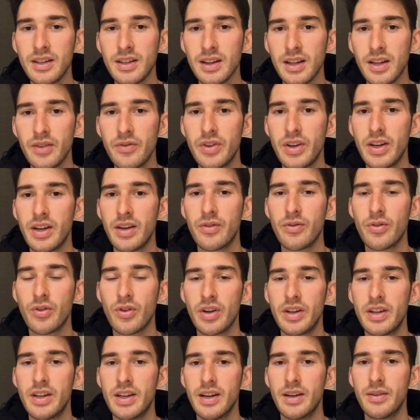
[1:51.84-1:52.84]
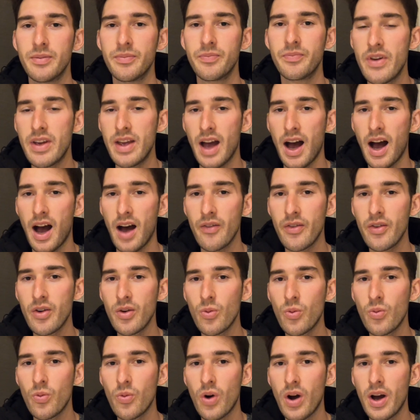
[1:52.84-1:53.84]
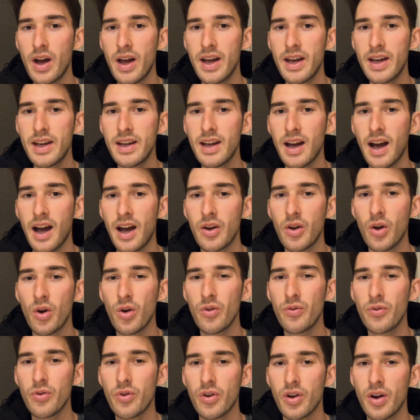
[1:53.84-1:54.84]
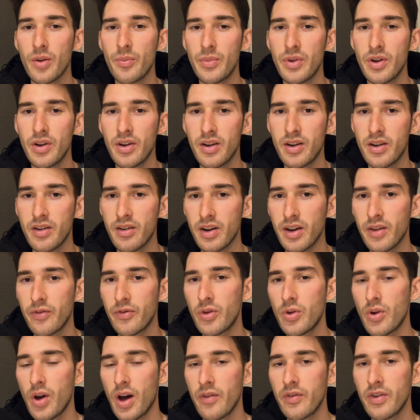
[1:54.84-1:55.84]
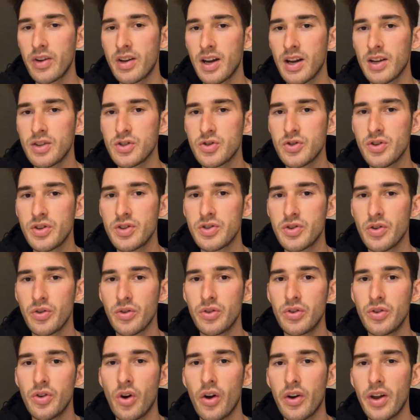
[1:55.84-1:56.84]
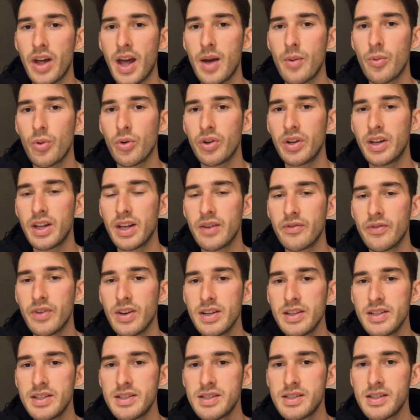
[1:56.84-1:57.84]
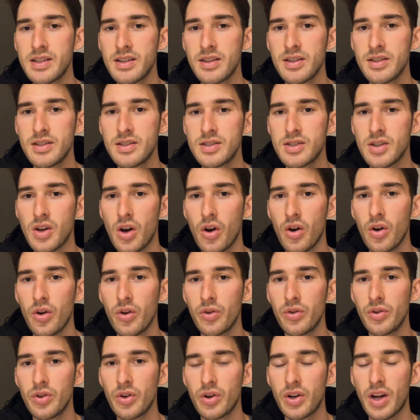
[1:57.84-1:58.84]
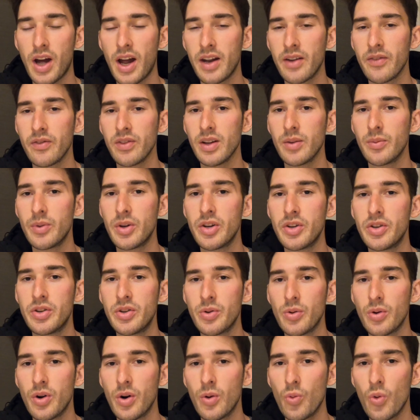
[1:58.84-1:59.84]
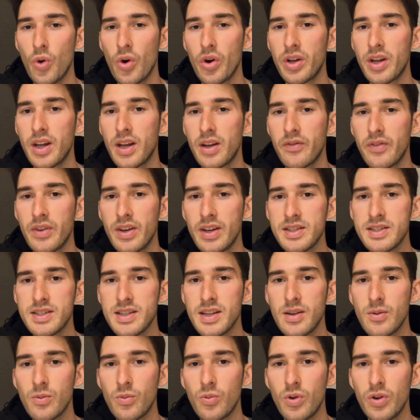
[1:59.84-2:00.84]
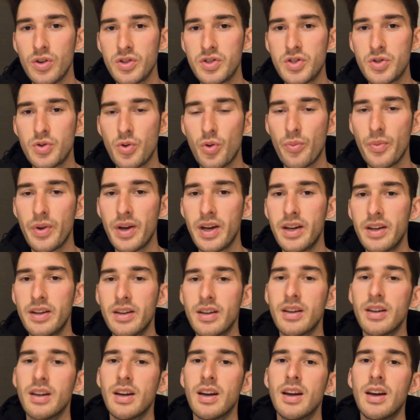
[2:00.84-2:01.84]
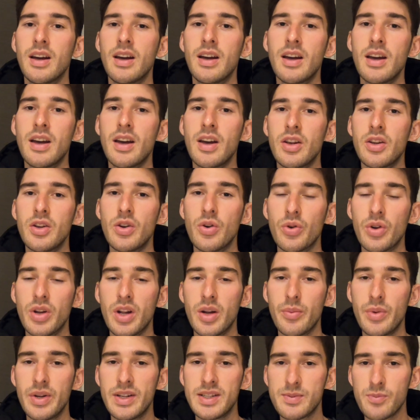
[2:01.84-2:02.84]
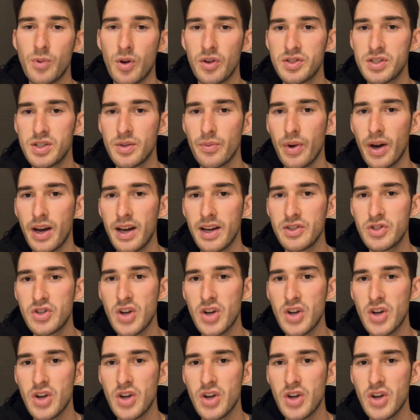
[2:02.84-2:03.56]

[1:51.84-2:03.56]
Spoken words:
live here for a year. The other way, I know for America and a few other countries, you're not able to get this. So you're kind of limited to a working visa, which will mean you'll need to be sponsored by a